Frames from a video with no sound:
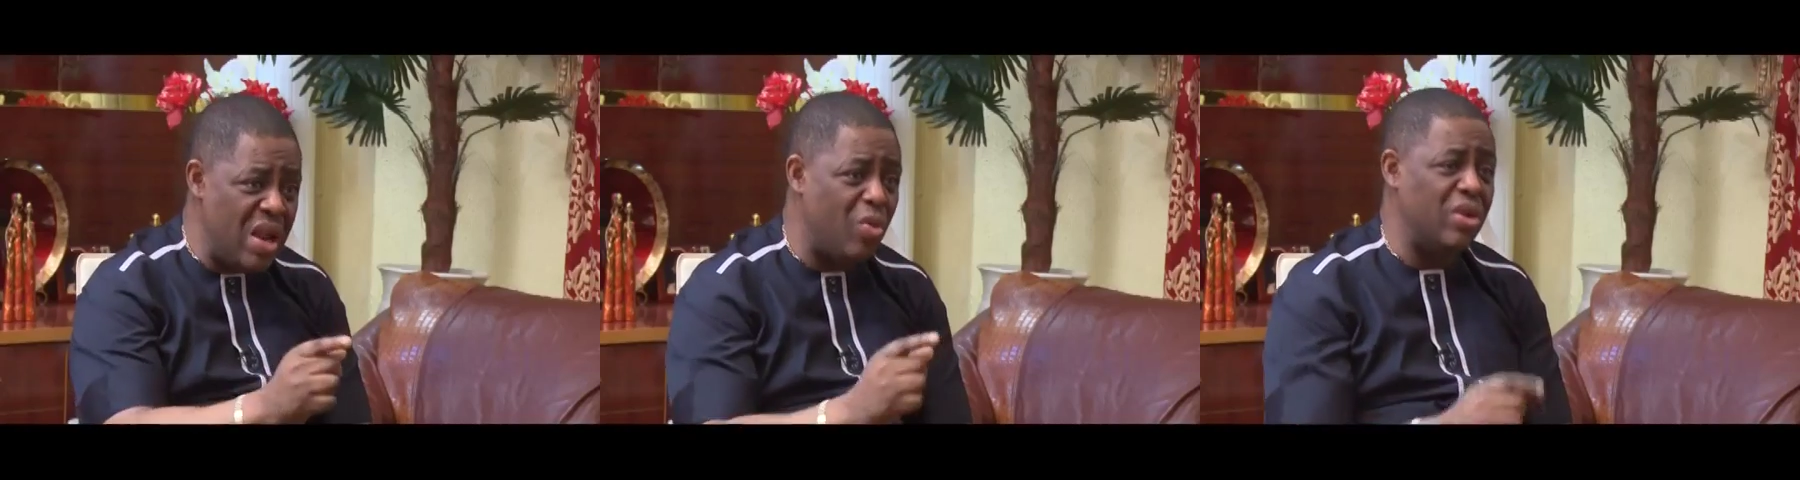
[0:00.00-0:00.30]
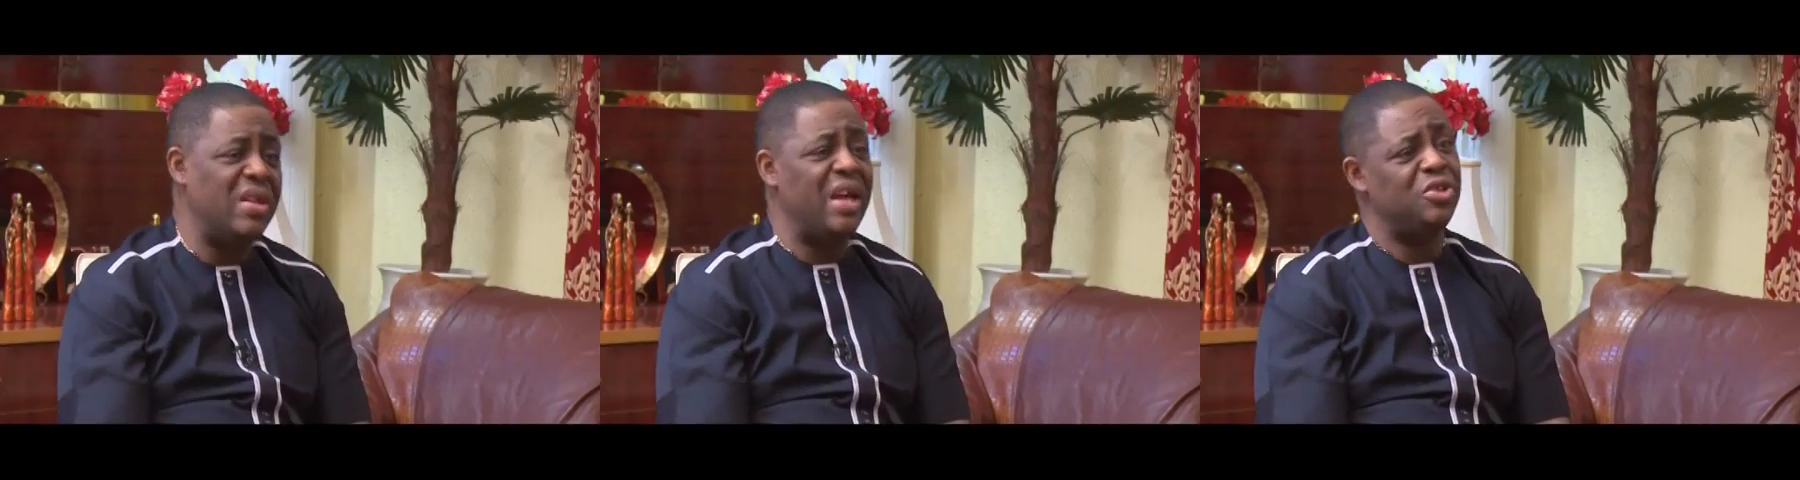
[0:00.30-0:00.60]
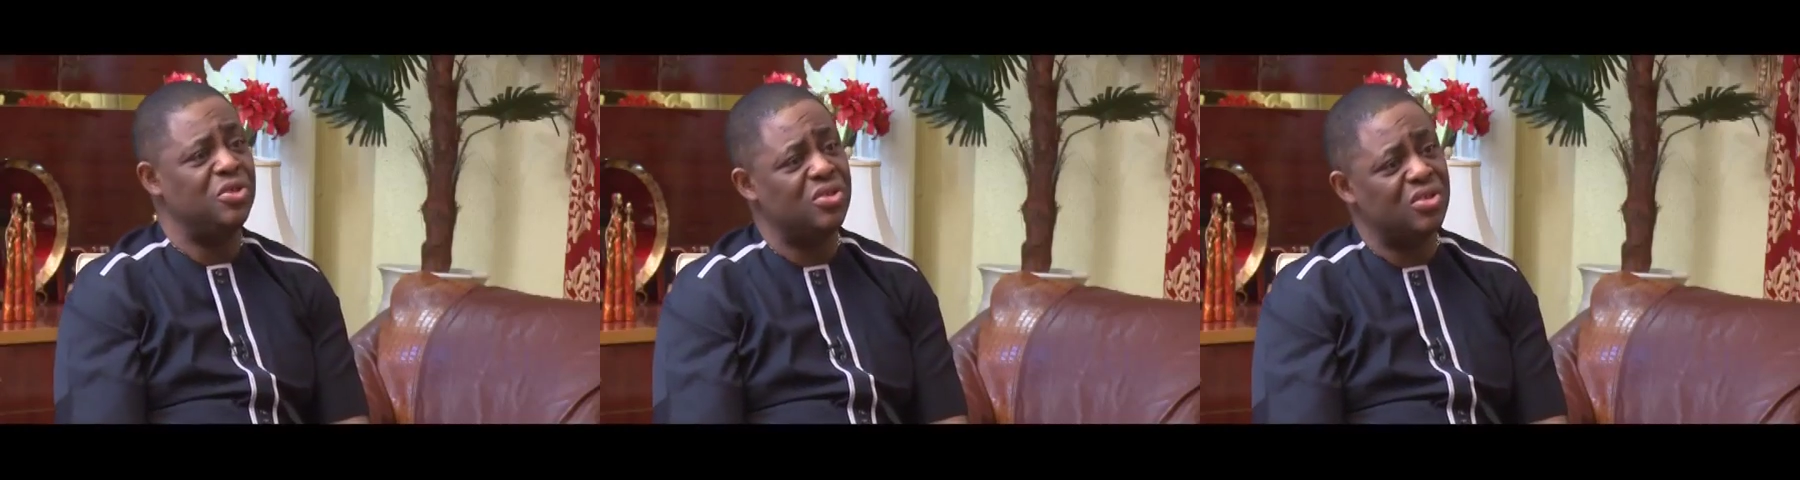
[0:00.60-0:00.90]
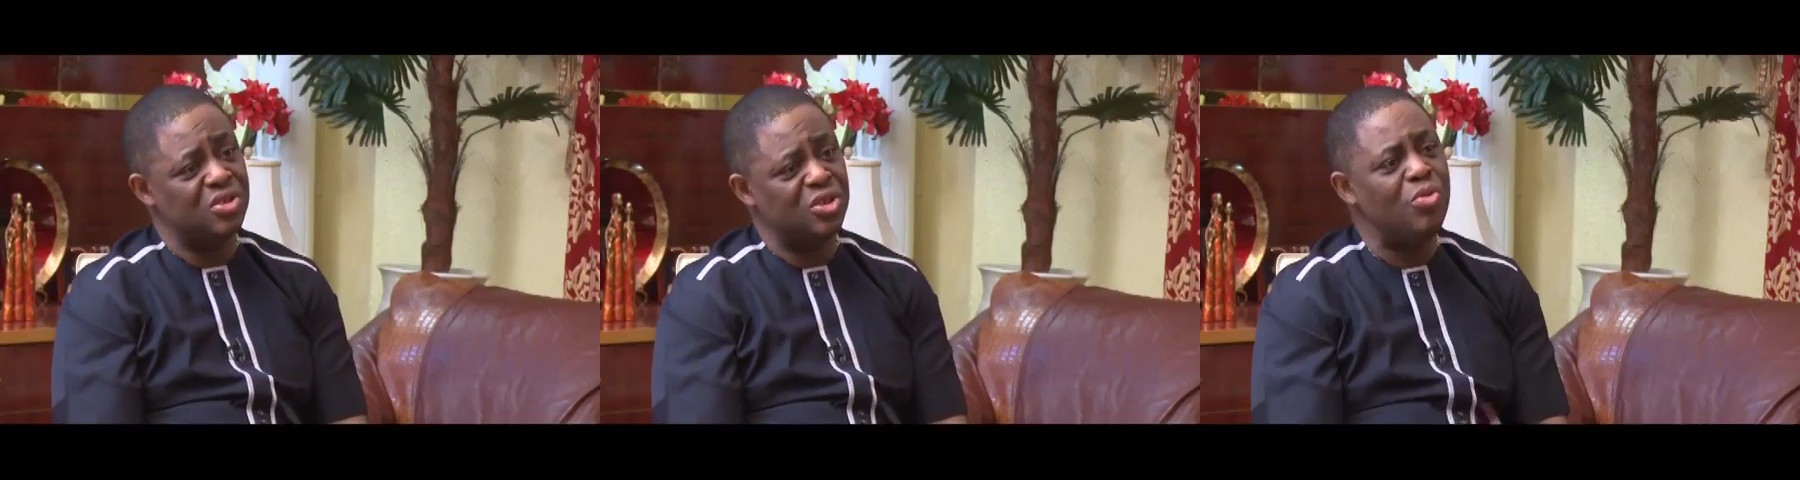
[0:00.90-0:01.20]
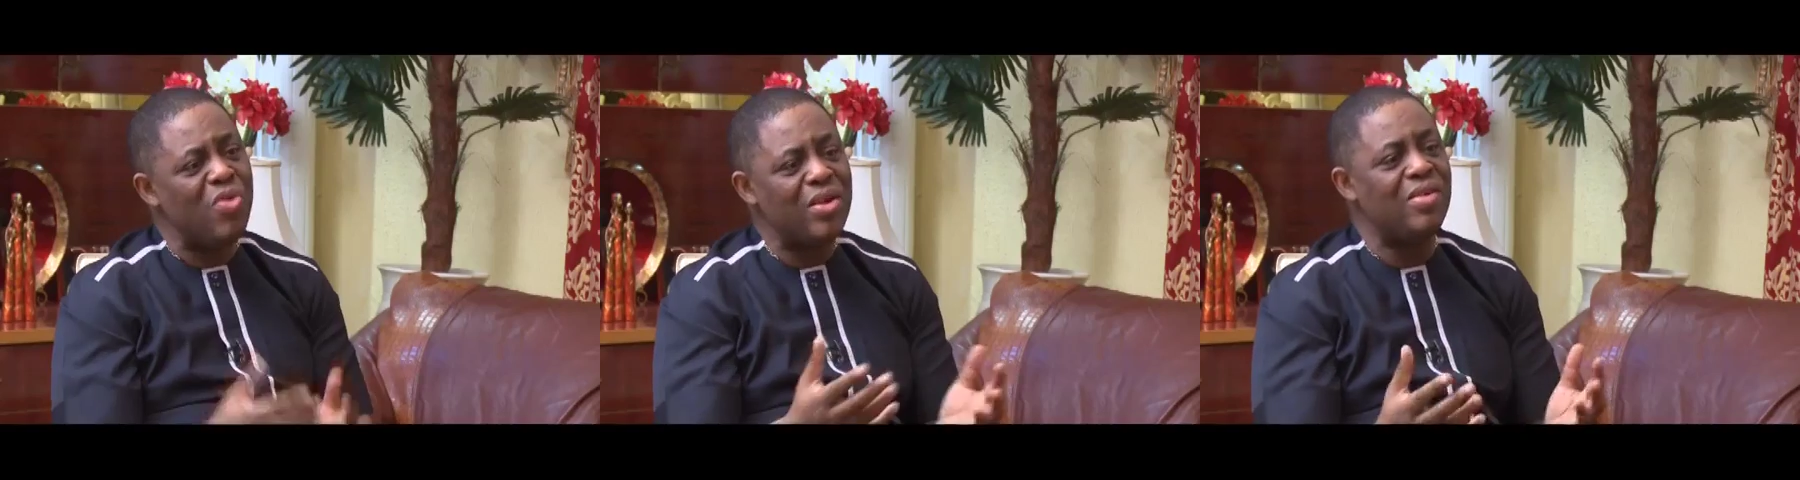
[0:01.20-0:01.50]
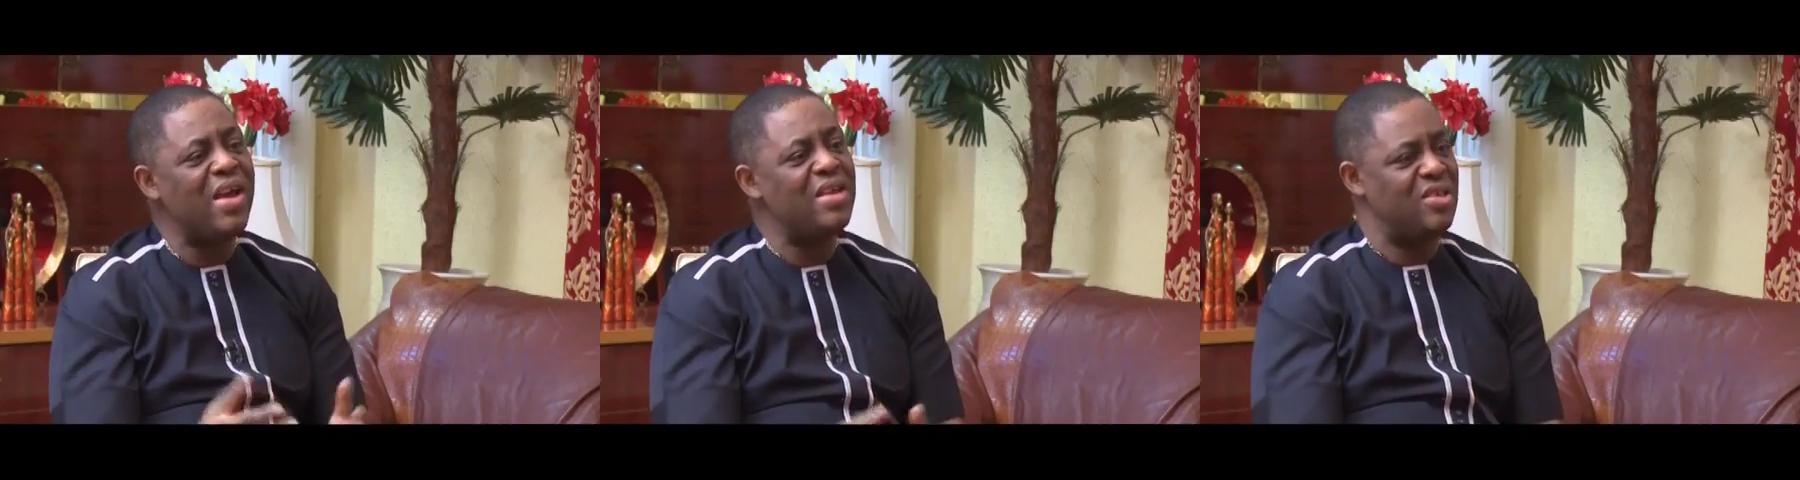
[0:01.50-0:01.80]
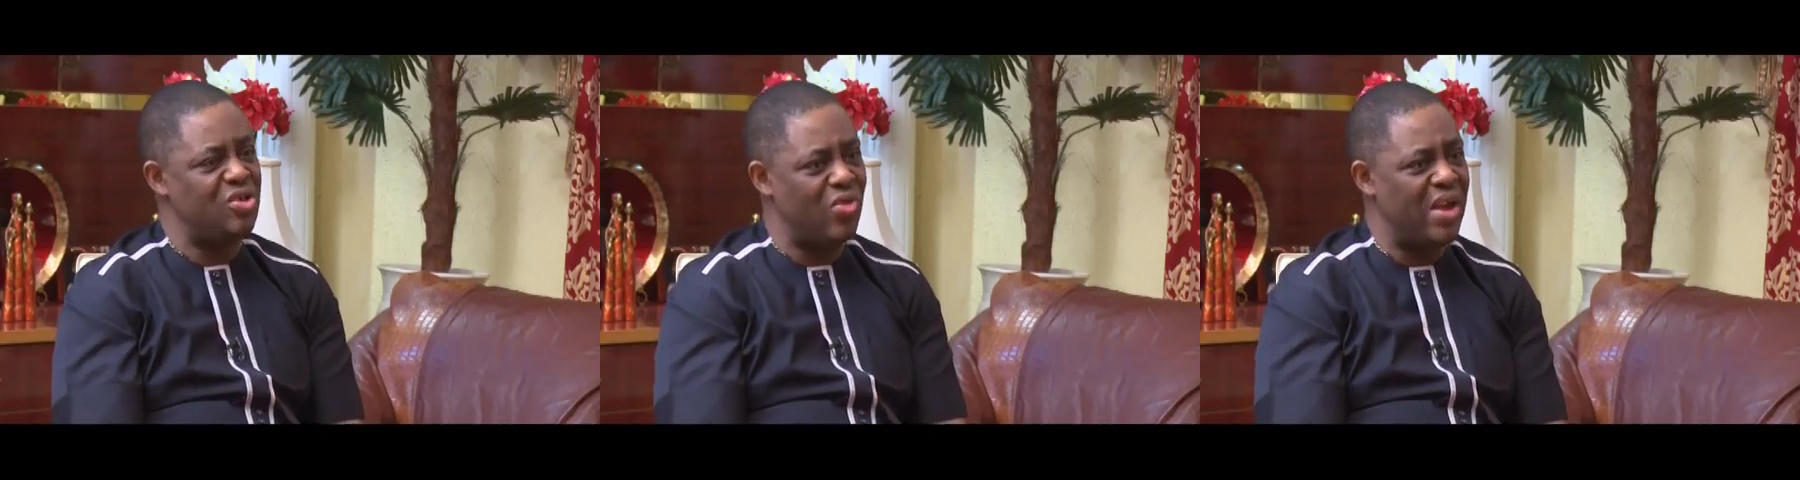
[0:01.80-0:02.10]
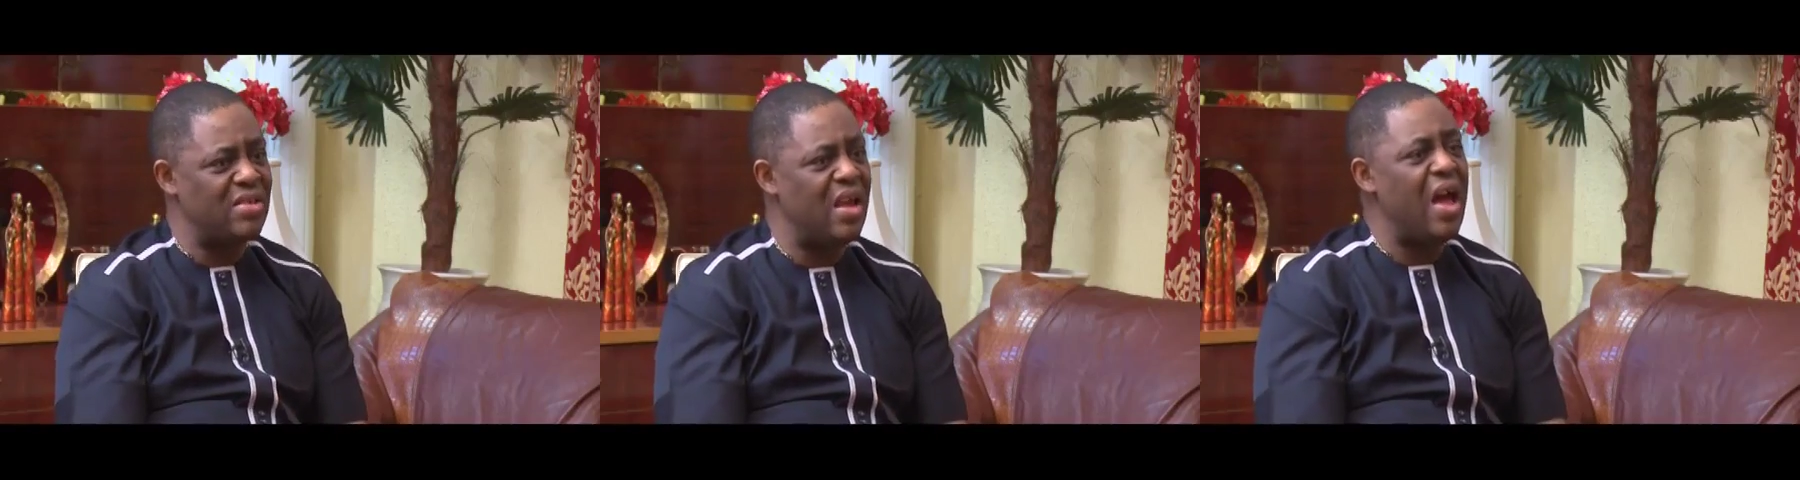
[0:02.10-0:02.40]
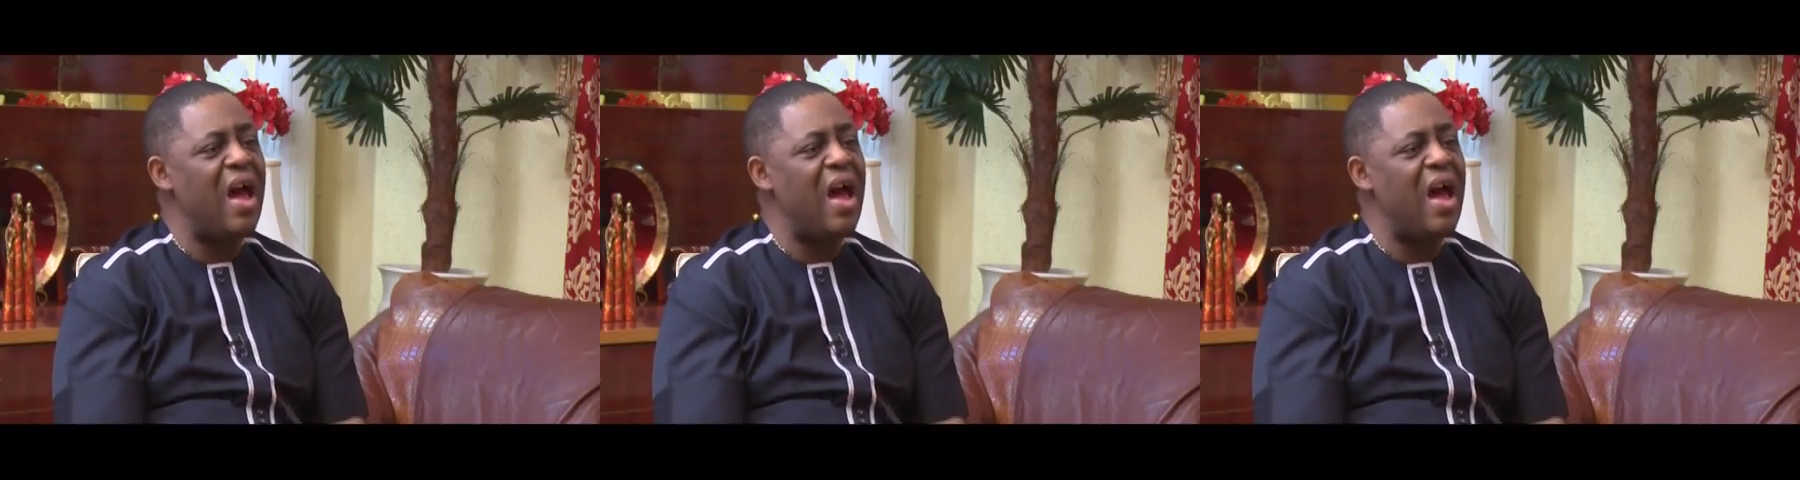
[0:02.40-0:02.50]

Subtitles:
really want Nigeria to continue, recognize these rights.